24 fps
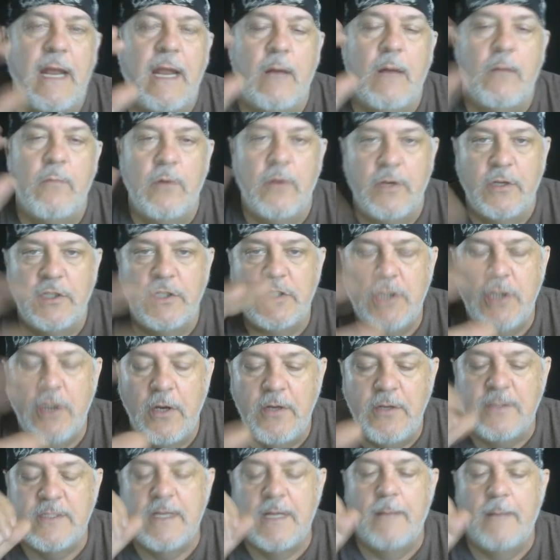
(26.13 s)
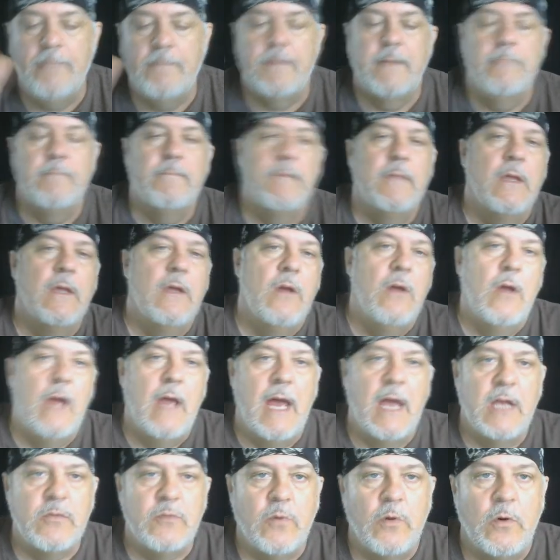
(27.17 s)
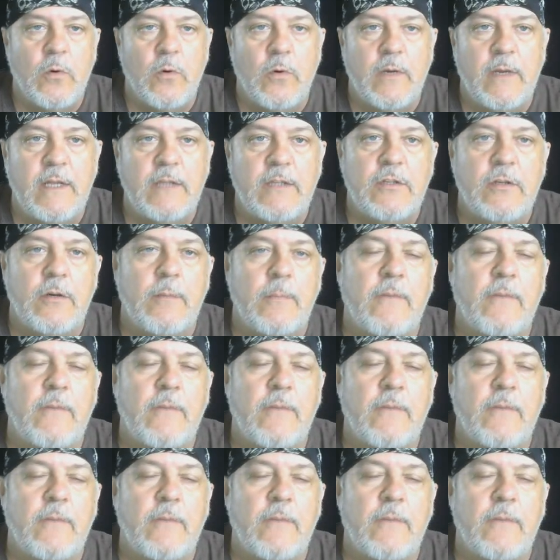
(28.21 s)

I want to show you something as we're going into it.